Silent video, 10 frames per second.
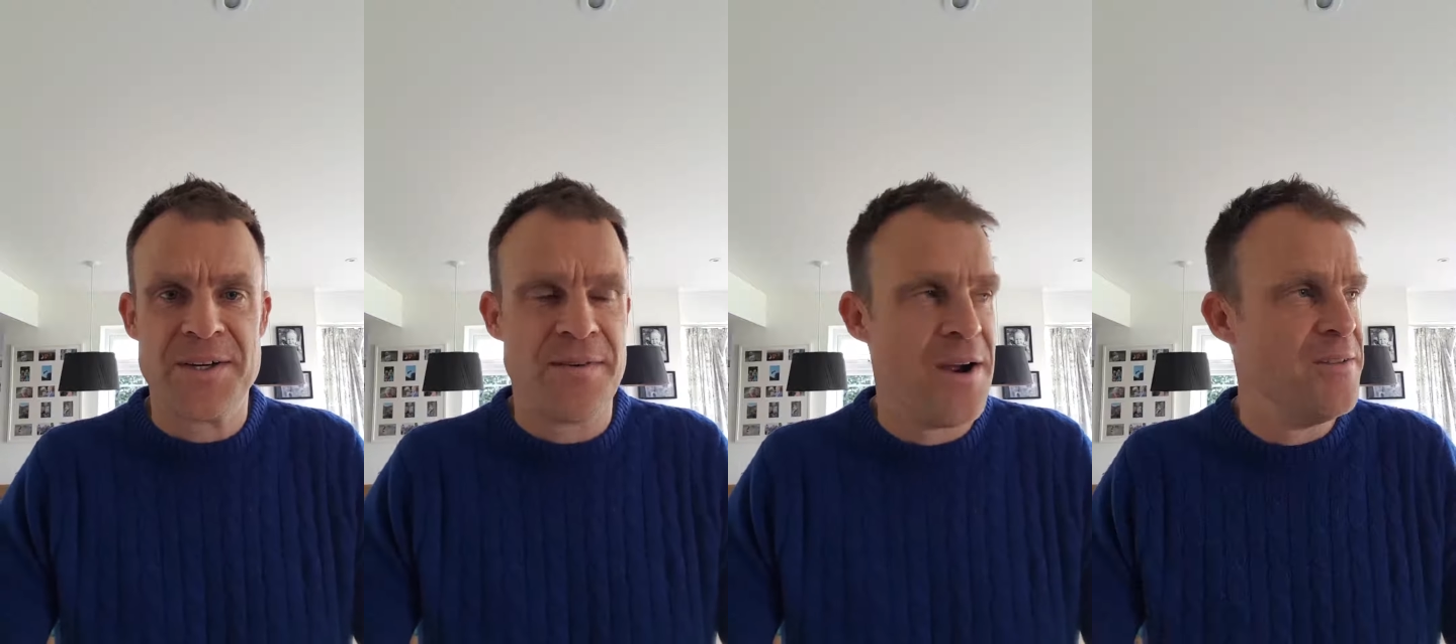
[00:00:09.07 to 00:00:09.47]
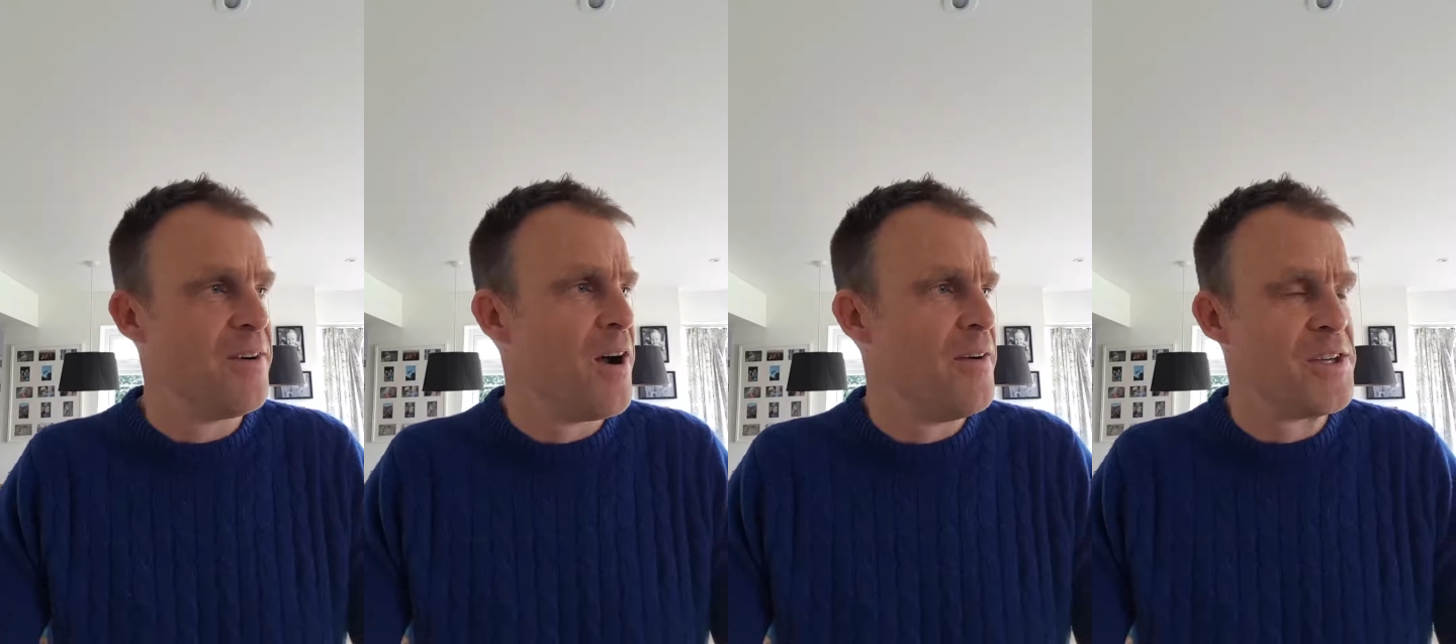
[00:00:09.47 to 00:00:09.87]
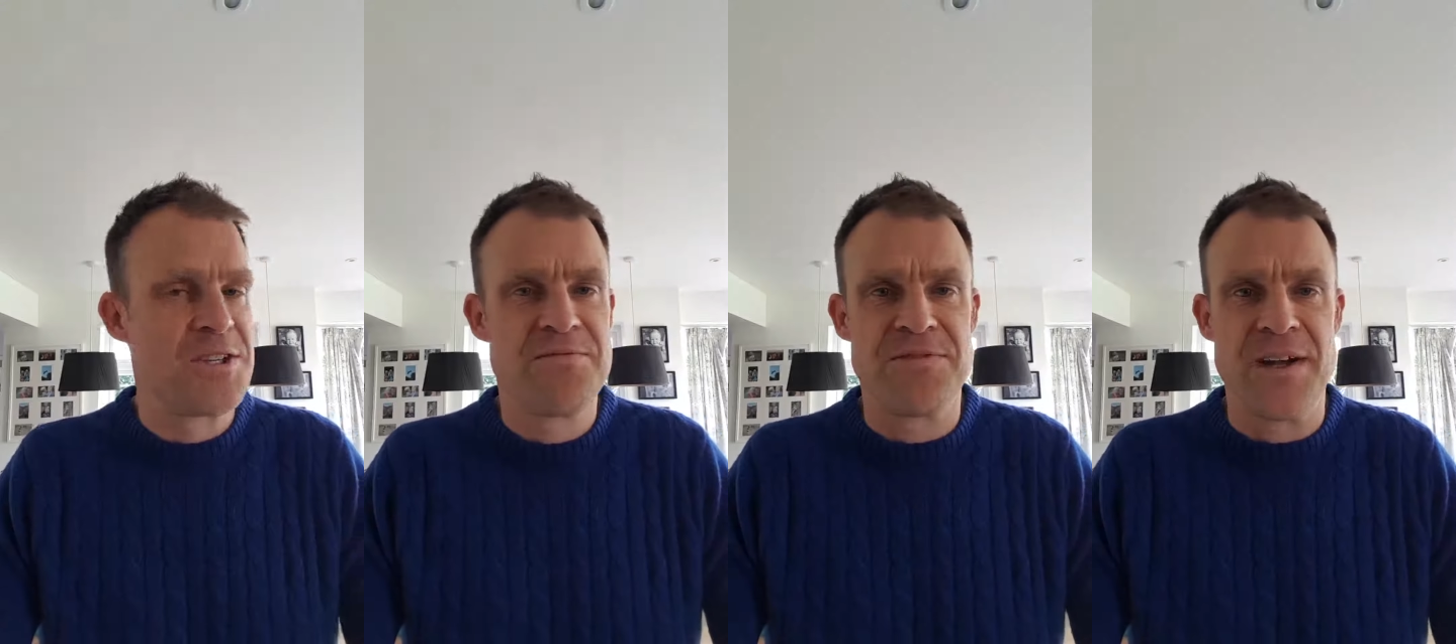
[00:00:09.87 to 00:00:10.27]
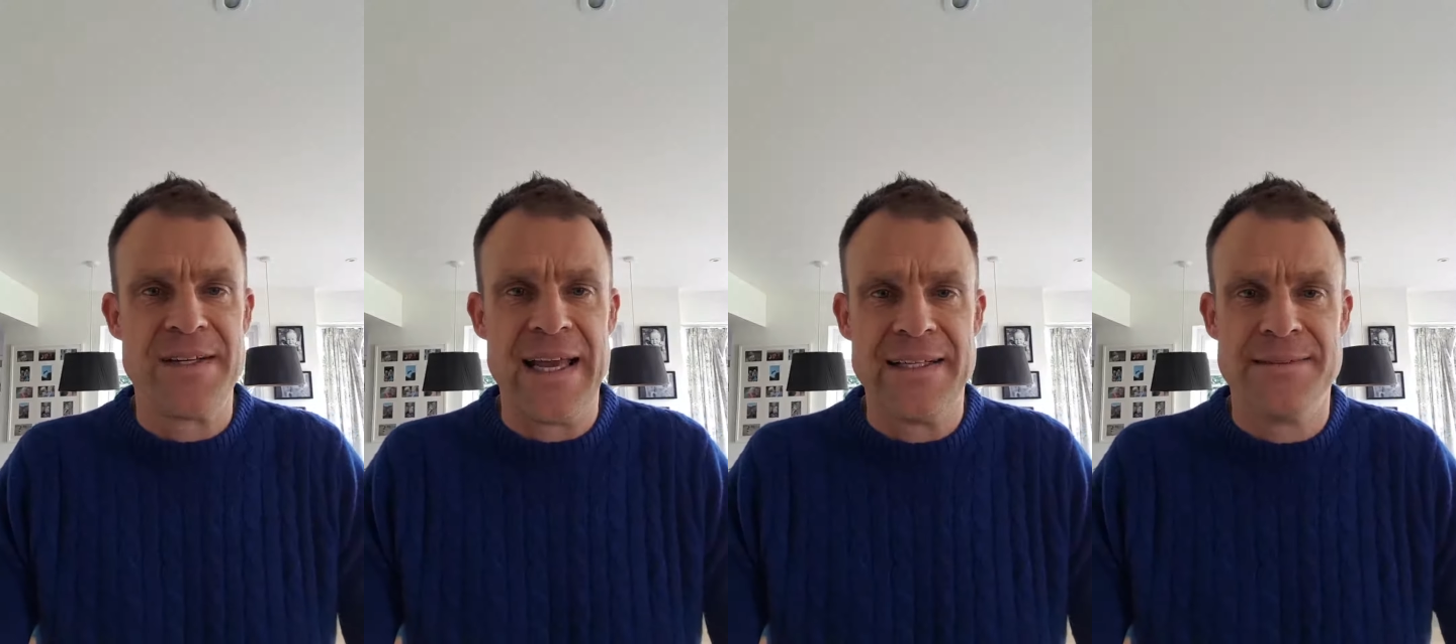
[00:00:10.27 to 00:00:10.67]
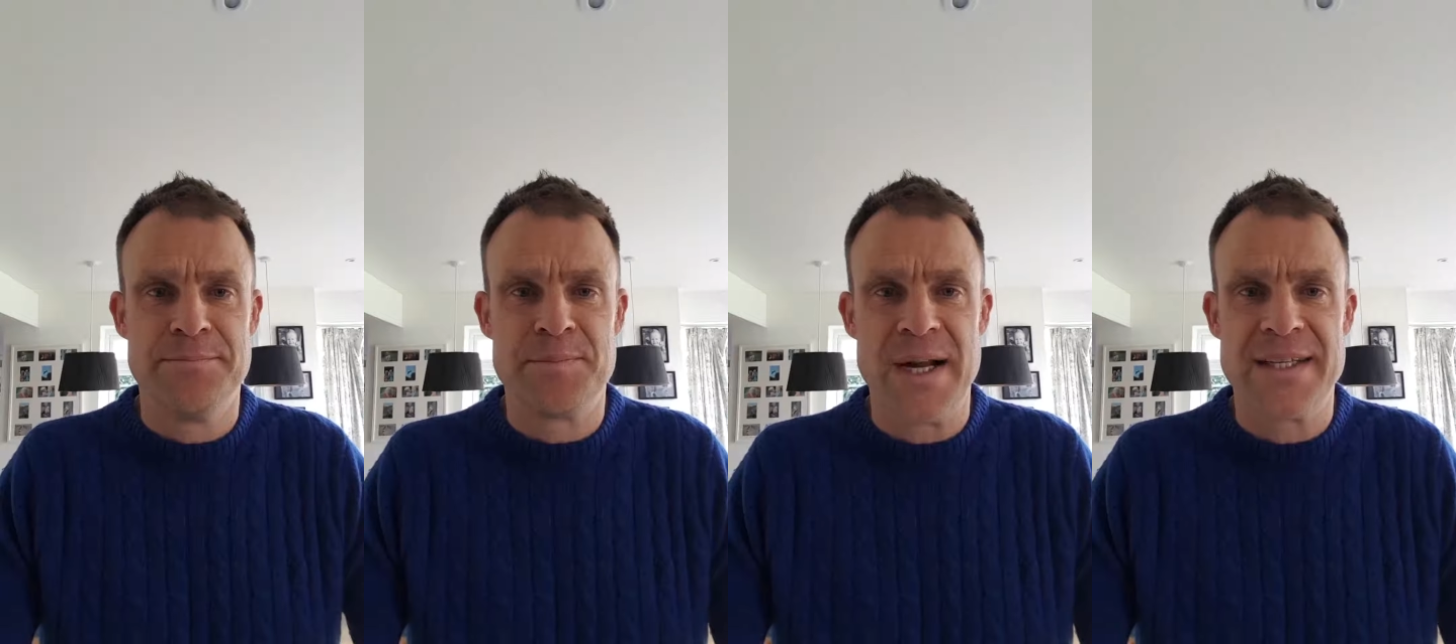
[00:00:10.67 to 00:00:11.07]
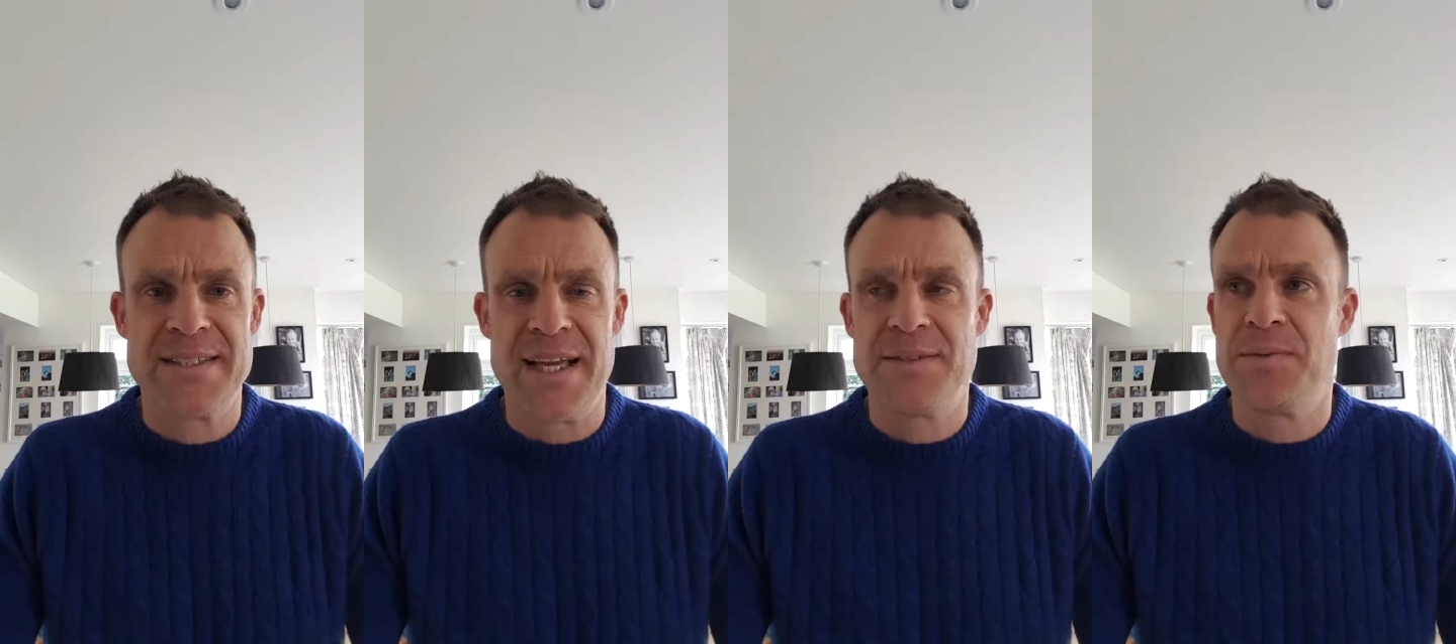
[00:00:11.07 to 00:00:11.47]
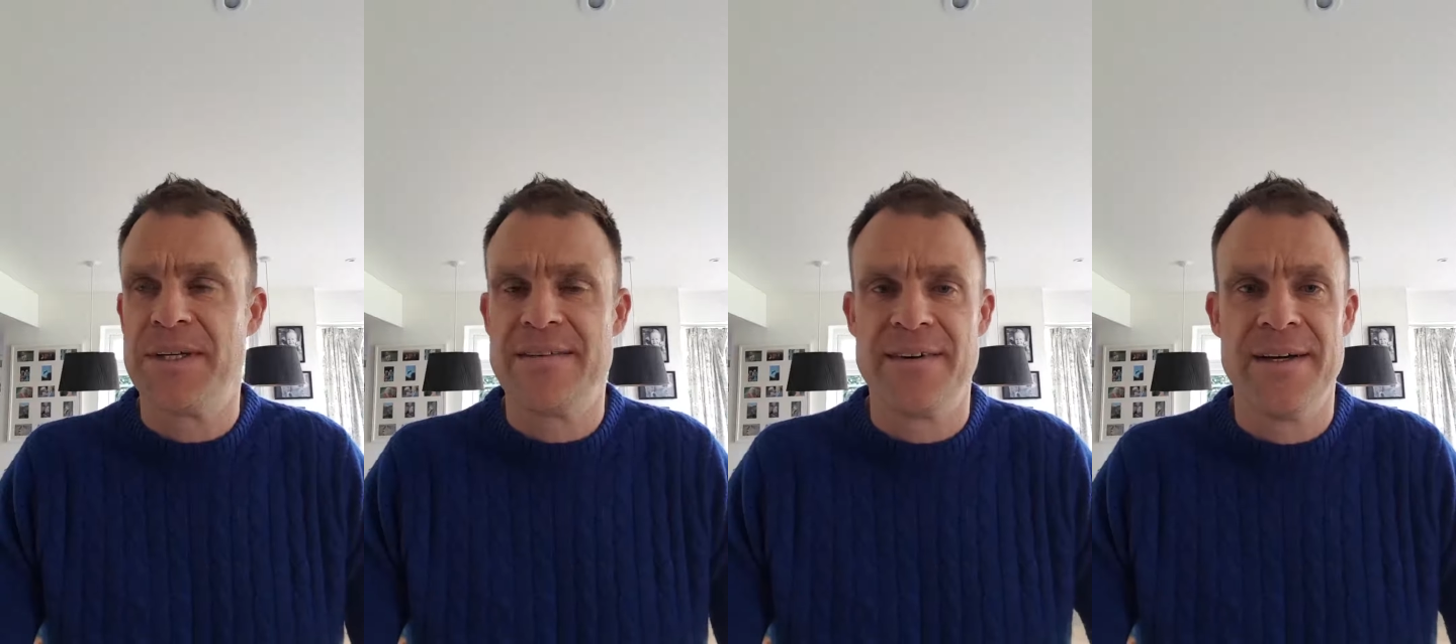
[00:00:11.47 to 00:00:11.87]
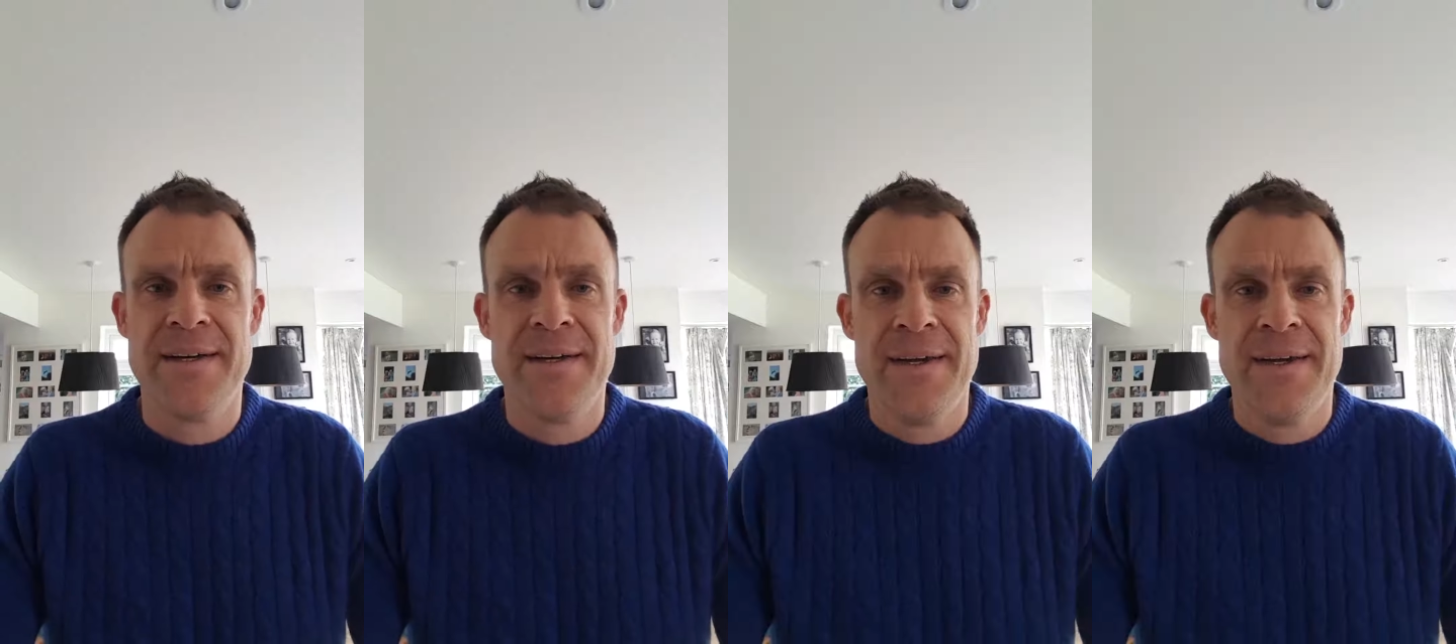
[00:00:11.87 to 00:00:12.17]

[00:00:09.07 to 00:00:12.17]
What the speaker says: coronavirus, flooding, Brexit, whatever,